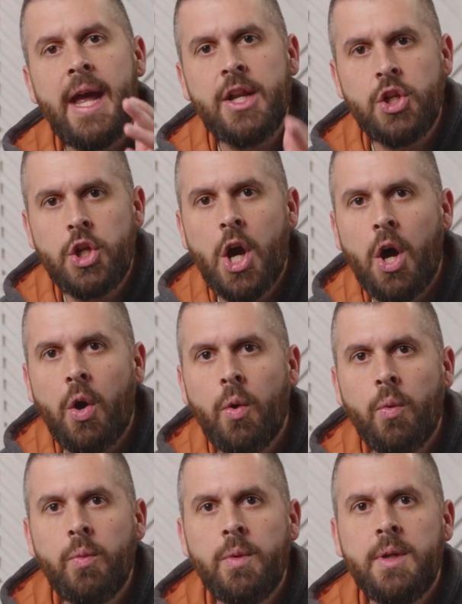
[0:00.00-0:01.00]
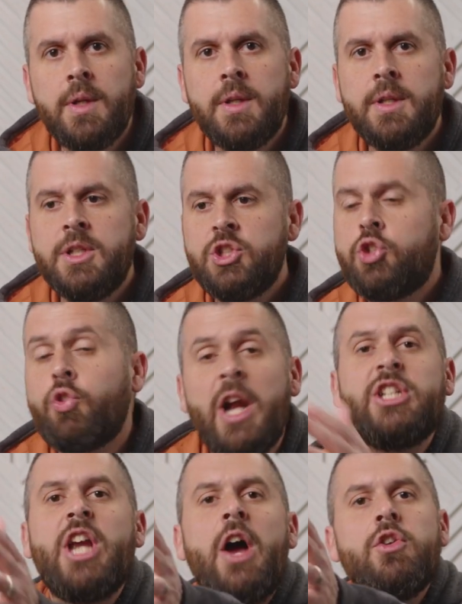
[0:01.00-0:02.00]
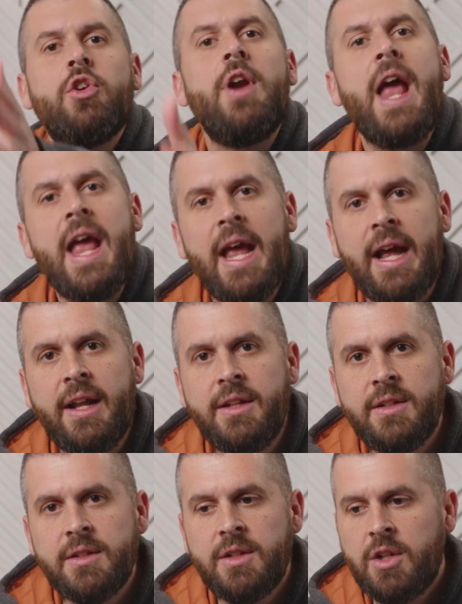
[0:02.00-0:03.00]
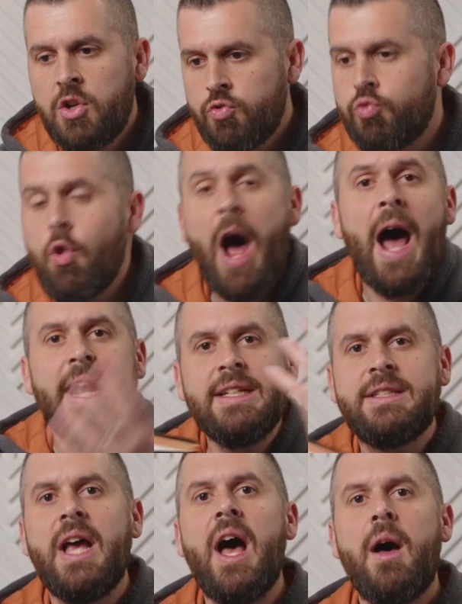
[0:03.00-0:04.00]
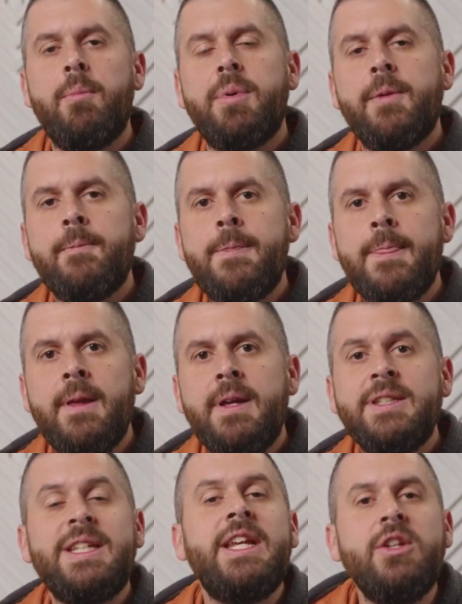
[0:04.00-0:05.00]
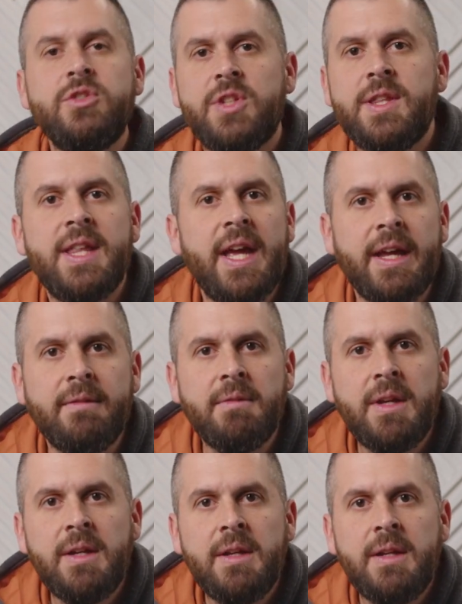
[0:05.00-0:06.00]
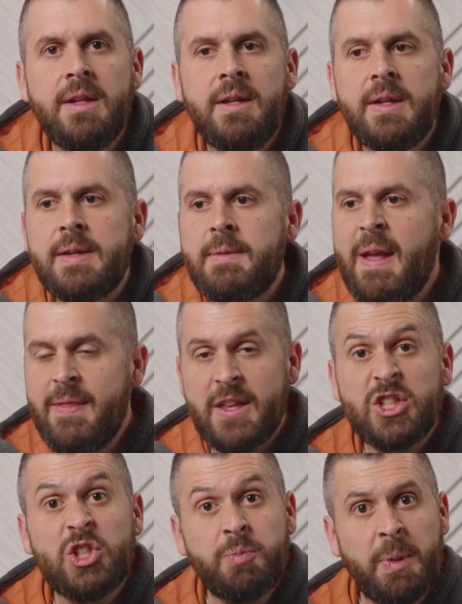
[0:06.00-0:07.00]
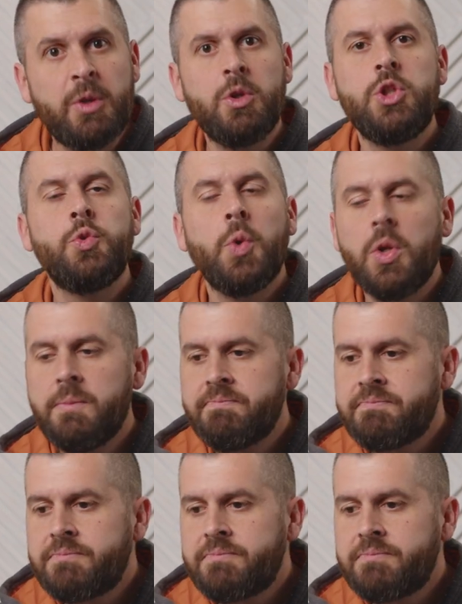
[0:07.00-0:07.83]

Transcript: and go. Stretch out your hand. Rise up. See, here's the thing. In the spiritual,